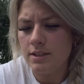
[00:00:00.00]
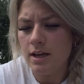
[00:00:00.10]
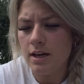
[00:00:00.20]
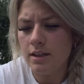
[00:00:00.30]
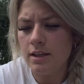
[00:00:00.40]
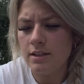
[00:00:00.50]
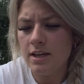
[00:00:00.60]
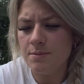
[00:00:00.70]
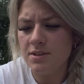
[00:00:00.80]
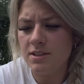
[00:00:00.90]
on the
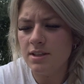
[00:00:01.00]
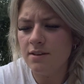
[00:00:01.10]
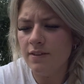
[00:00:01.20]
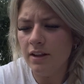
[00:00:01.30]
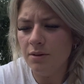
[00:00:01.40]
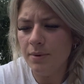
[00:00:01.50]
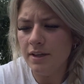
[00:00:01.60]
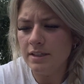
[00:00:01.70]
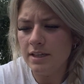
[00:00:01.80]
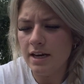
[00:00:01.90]
attempts to develop
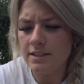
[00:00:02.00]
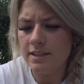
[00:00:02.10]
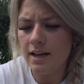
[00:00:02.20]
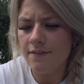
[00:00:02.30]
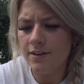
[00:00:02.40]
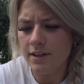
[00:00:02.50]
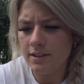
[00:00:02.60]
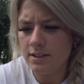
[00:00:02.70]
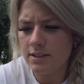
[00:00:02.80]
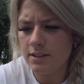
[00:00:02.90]
and test
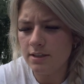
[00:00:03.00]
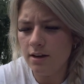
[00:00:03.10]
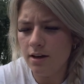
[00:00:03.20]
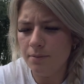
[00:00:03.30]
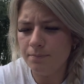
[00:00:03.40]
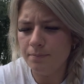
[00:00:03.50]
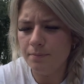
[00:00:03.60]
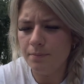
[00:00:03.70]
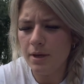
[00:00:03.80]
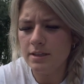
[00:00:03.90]
evidence
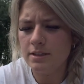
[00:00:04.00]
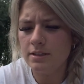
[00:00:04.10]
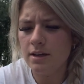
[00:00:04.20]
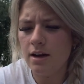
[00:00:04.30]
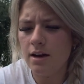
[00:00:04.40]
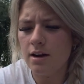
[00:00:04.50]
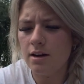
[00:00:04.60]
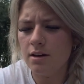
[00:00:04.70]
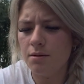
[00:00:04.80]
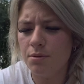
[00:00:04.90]
based
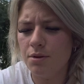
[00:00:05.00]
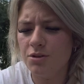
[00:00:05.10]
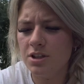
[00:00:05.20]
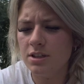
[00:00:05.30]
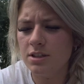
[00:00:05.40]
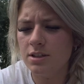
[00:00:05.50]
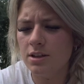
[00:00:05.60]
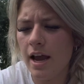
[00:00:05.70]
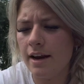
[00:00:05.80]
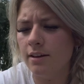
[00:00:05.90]
on approaches
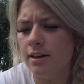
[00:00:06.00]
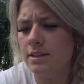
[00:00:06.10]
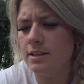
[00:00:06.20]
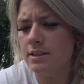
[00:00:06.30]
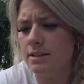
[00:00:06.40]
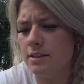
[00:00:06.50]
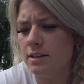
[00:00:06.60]
to adolescents